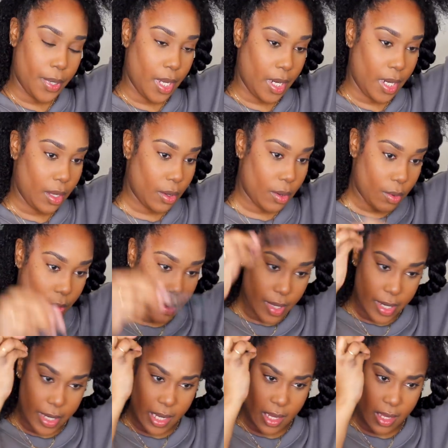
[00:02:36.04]
putting
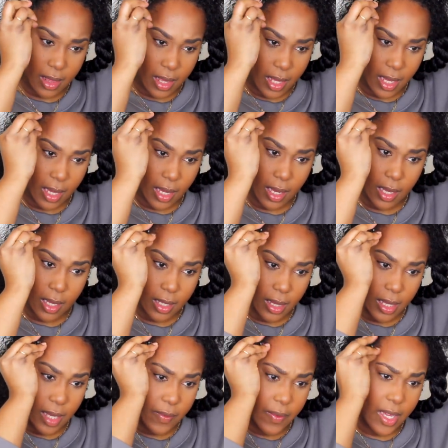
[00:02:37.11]
on the
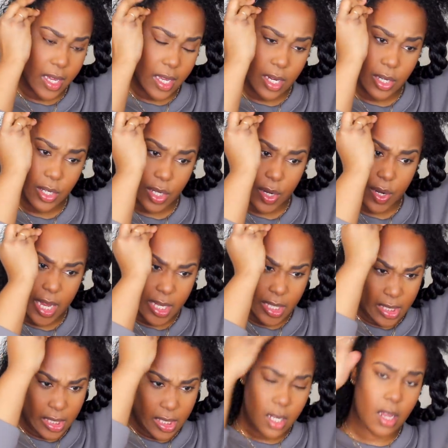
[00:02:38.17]
leave-in conditioner and
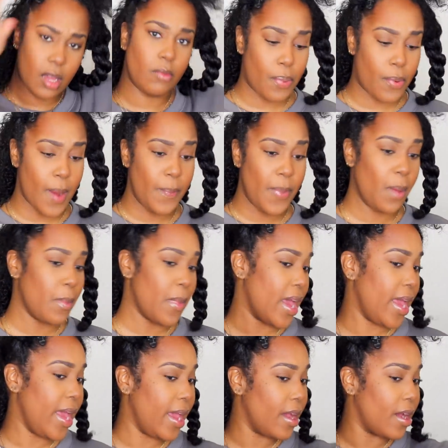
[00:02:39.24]
just, you know, prepping
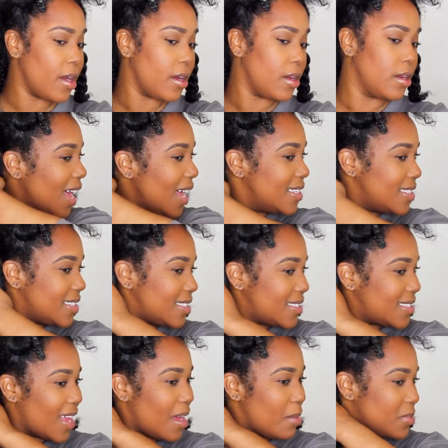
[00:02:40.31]
my hair. I
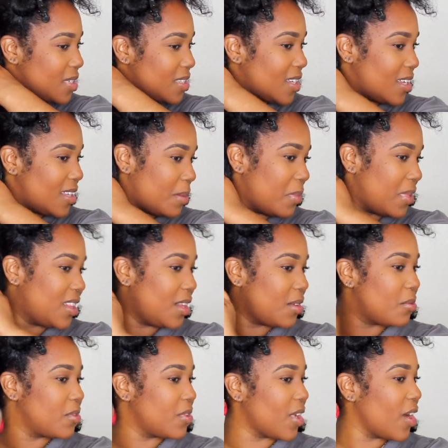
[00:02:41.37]
just, I'm just, I'm a
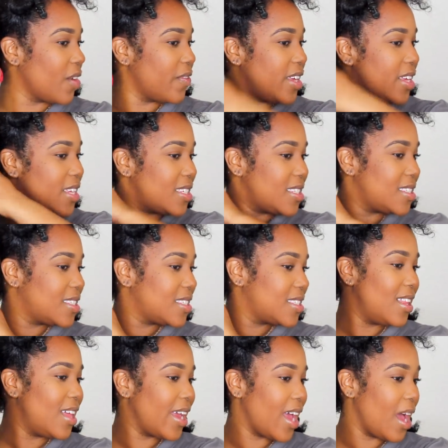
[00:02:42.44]
little
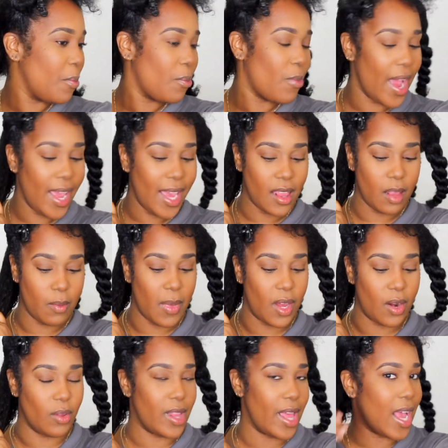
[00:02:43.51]
nervous. Like I'm right in the
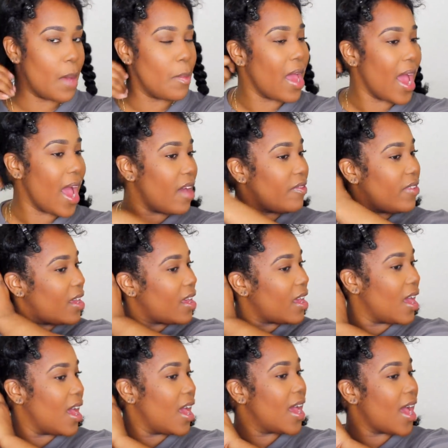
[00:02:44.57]
middle, like I'm having
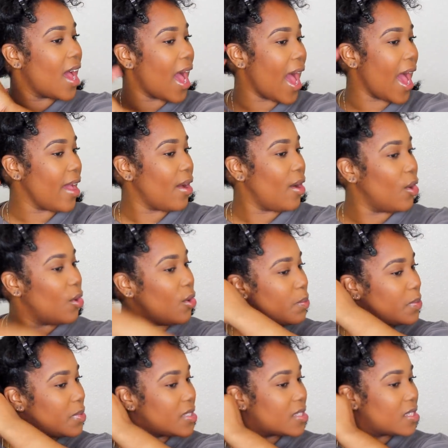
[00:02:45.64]
high
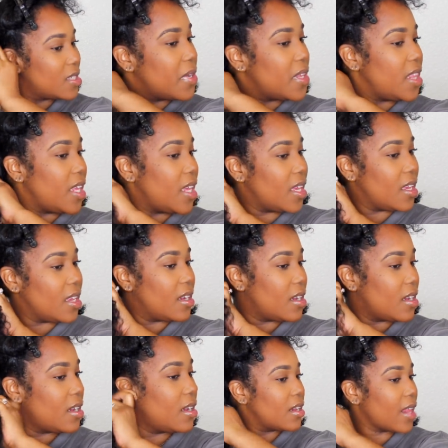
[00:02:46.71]
hopes, but
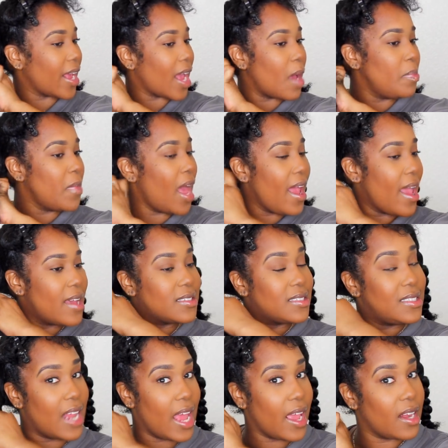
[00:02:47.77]
then like I'm not as
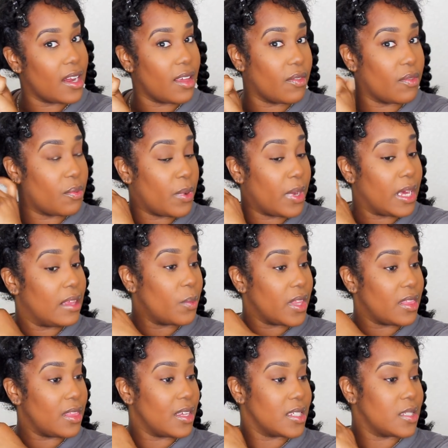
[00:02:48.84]
negative with,
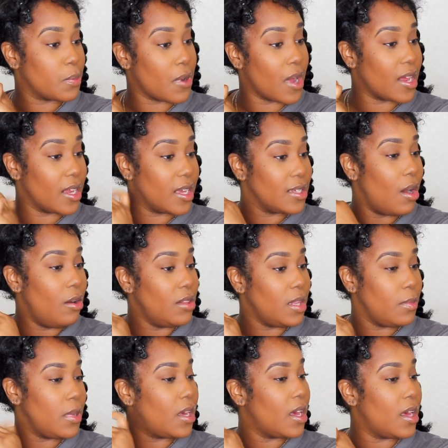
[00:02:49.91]
with this product,
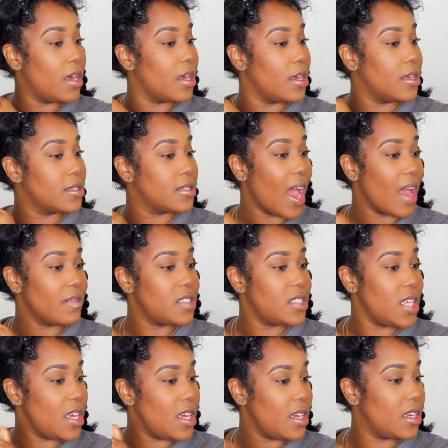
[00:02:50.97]
only because I've
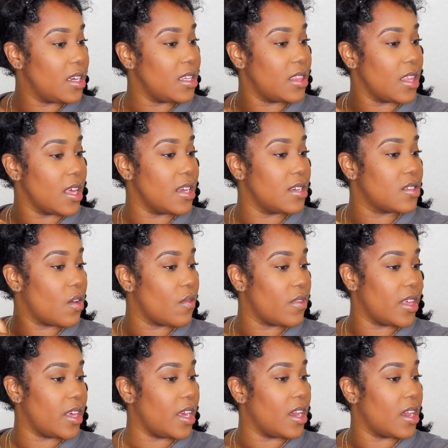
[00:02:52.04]
seen good things
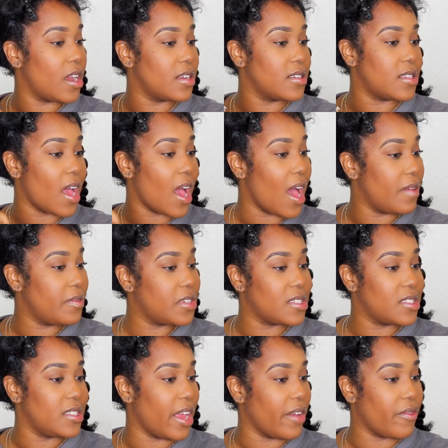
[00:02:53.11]
over the years. I've
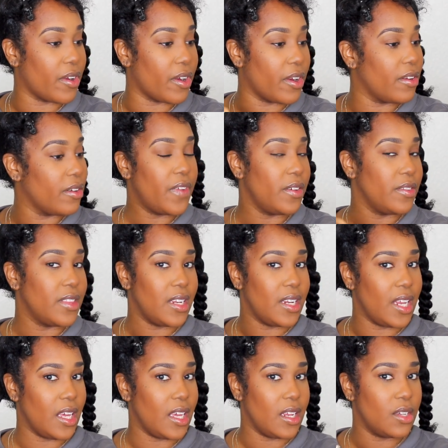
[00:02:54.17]
just never felt the
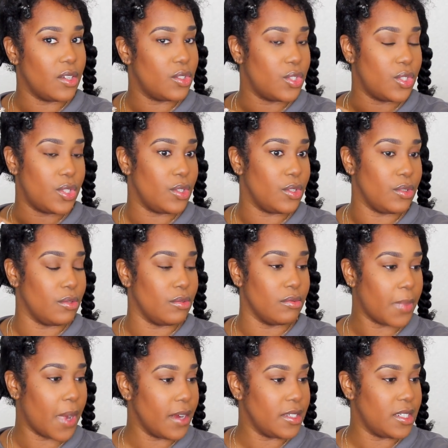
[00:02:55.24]
need to
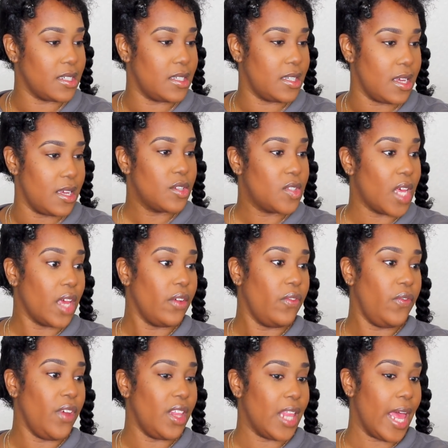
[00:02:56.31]
purchase it. So I
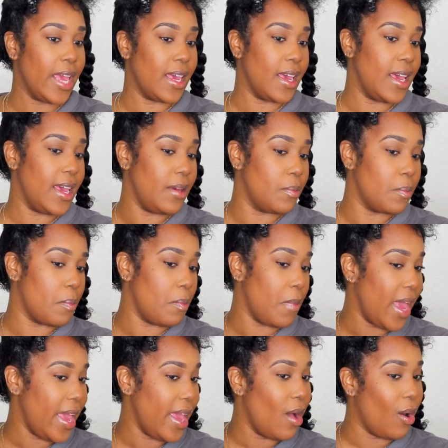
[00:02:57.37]
feel like it
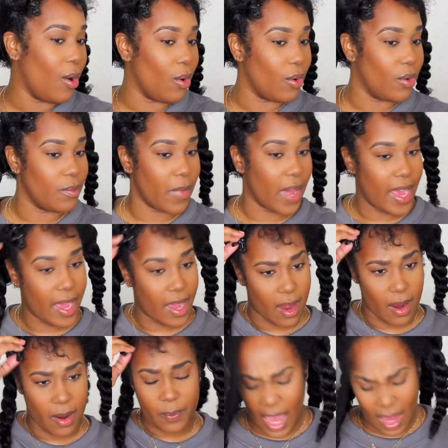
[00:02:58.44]
may hold my
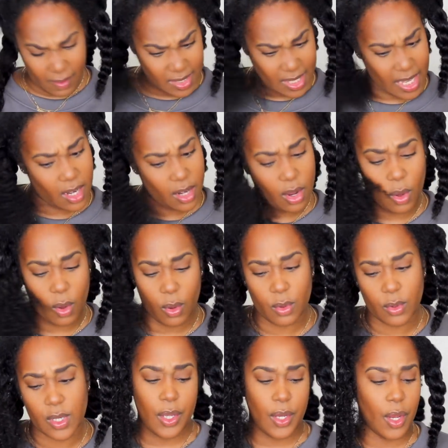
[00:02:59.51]
hair. I've seen it
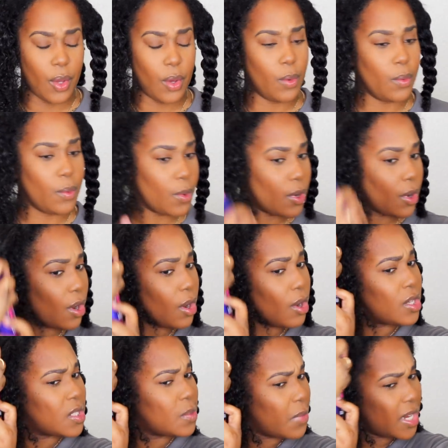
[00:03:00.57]
hold, you know,
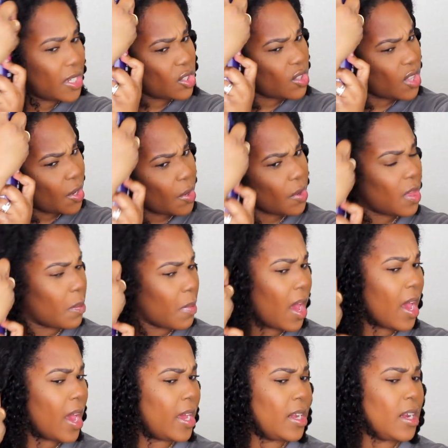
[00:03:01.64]
curls much thicker than
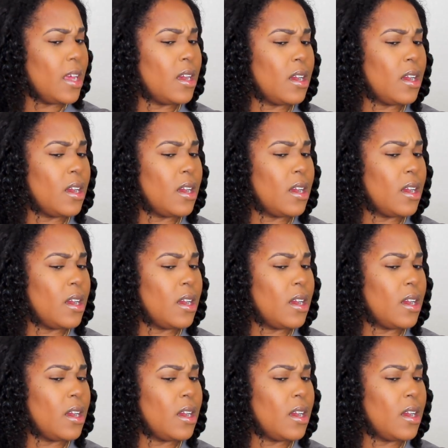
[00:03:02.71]
mine